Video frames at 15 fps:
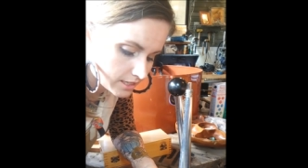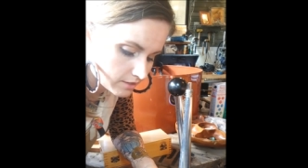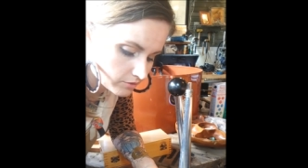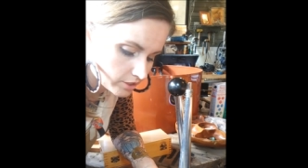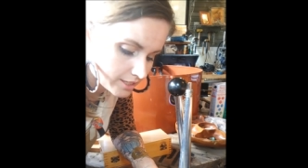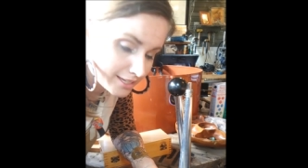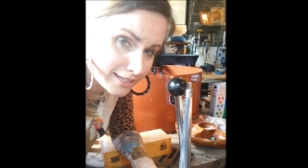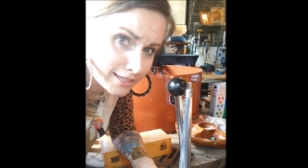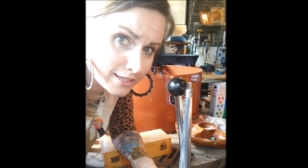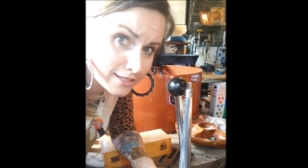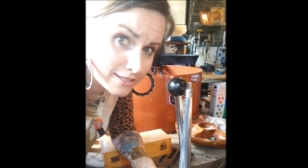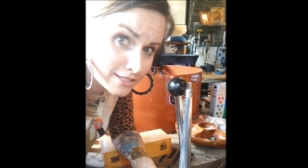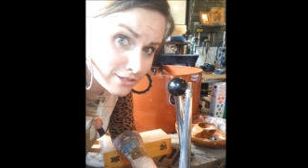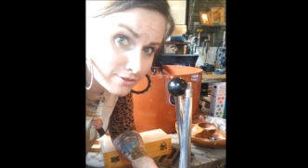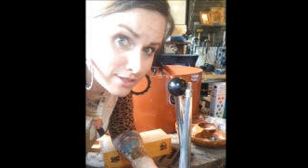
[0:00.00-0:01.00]
kind of looking at
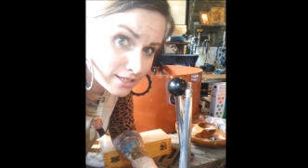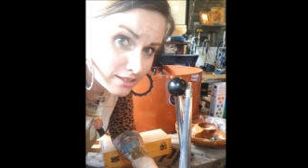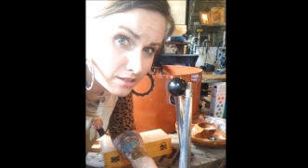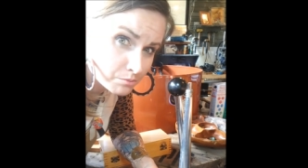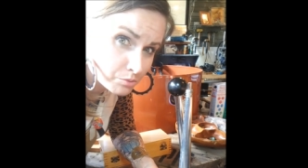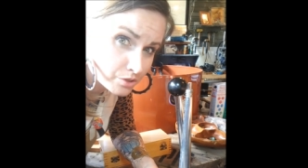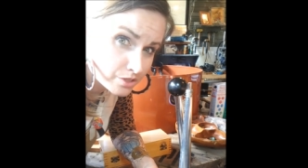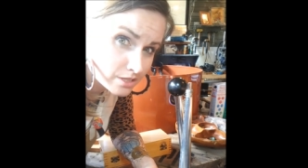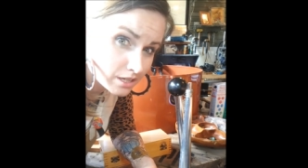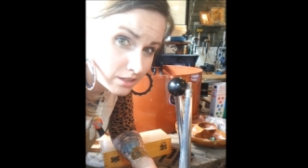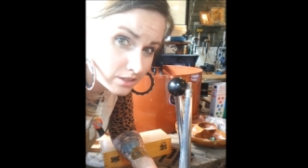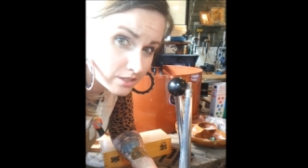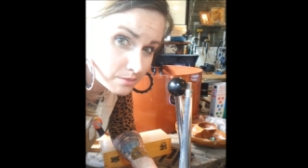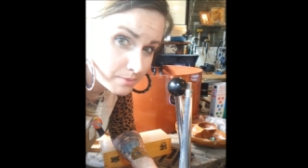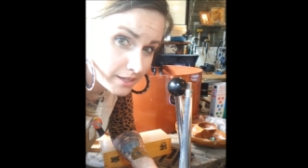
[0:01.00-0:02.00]
ease and you think that more
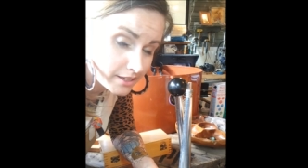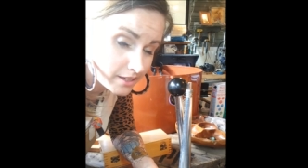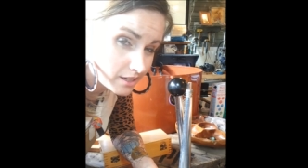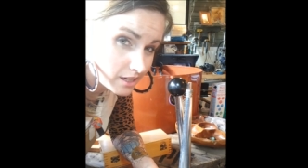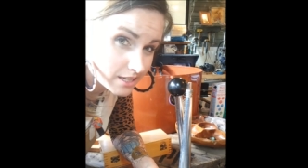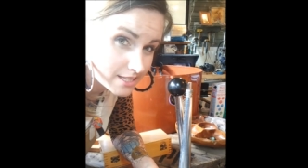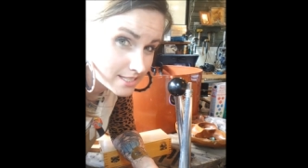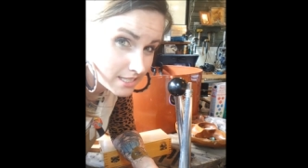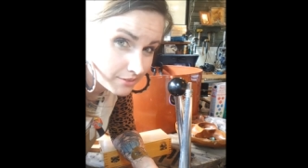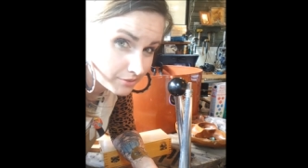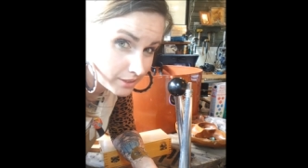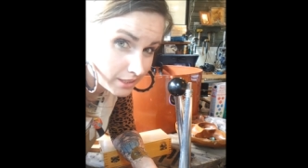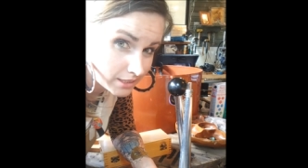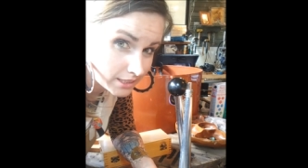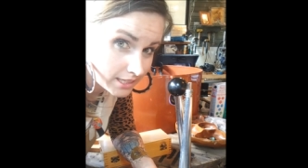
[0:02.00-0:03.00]
solder is better, and it's
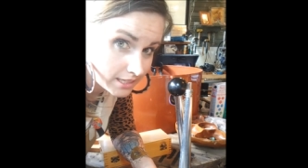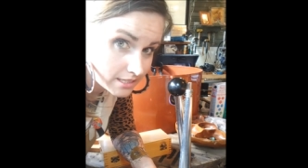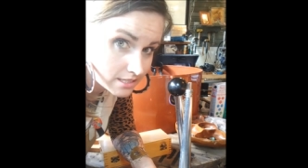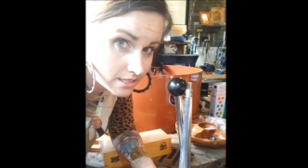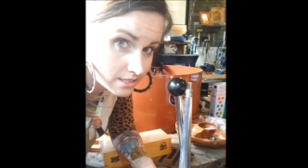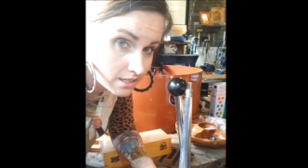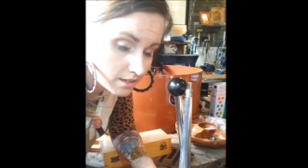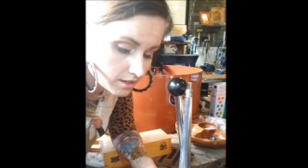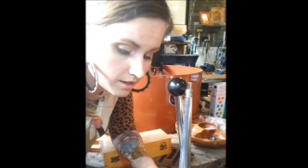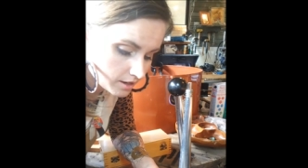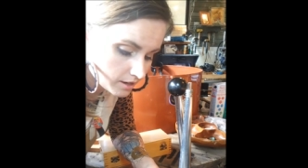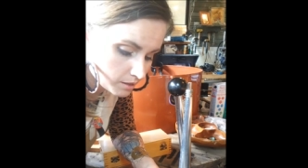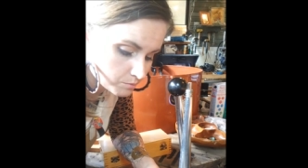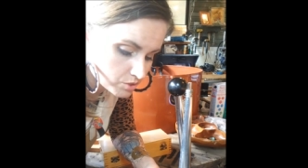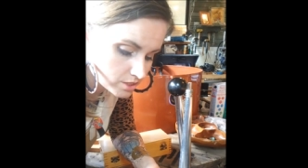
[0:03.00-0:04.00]
definitely not the case.
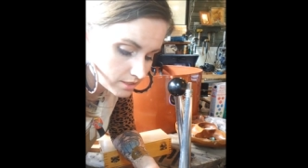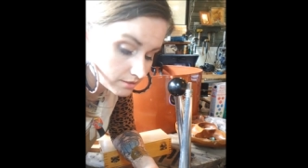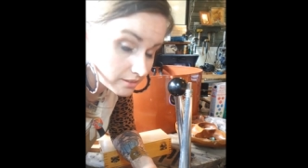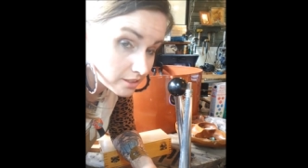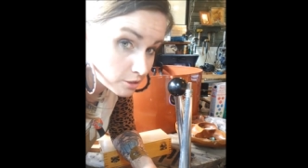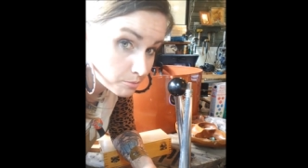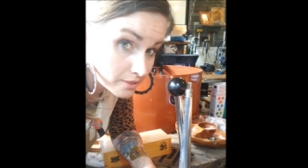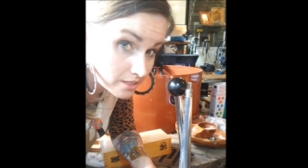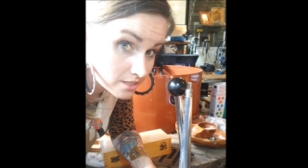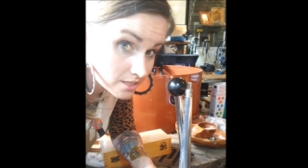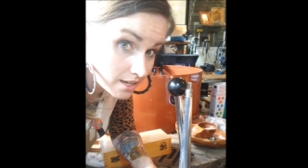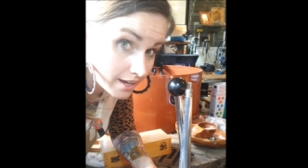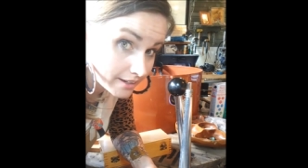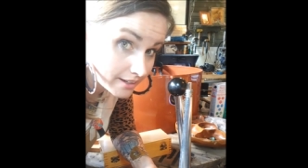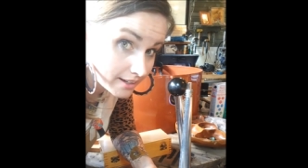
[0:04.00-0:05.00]
Um, just a little bit of
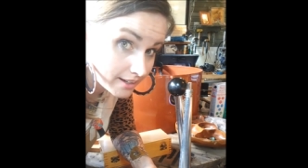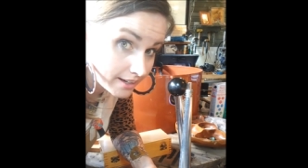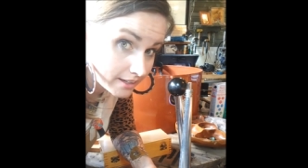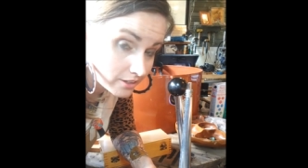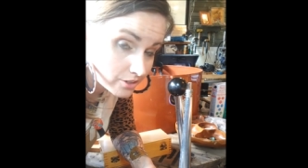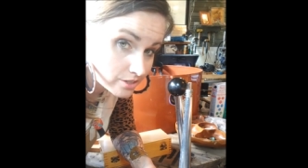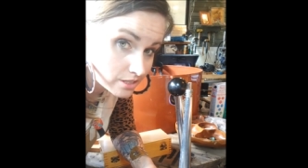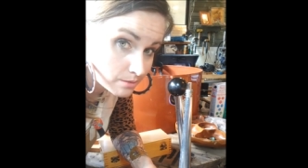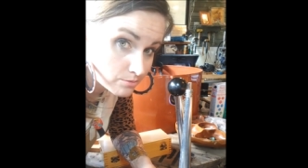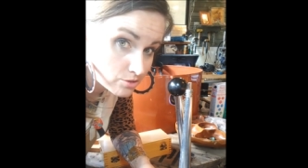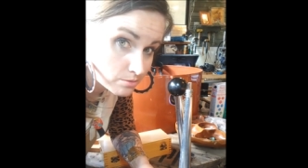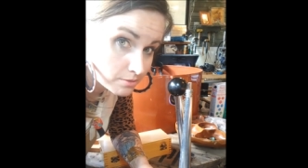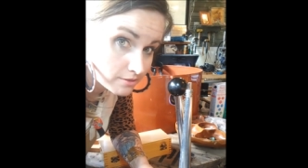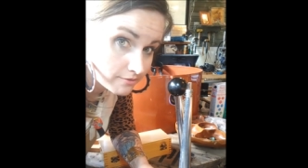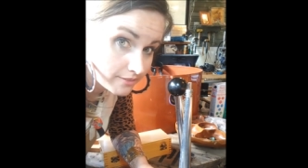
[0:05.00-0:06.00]
solder and your seams
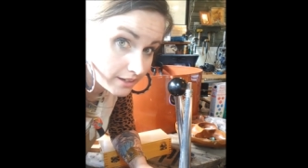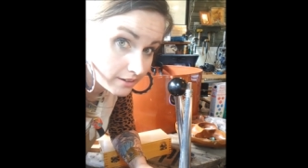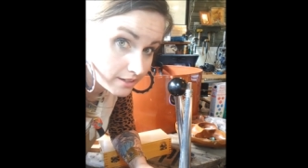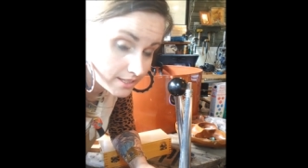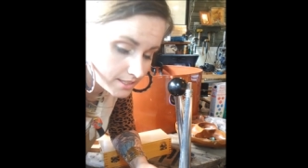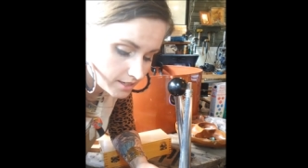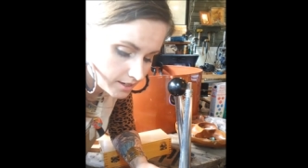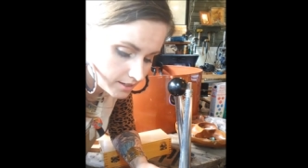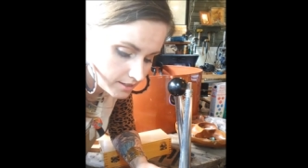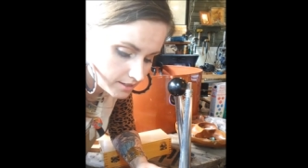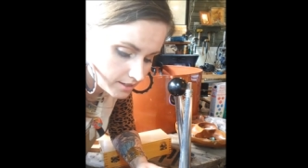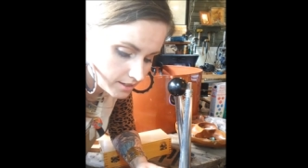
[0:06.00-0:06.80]
should be very tight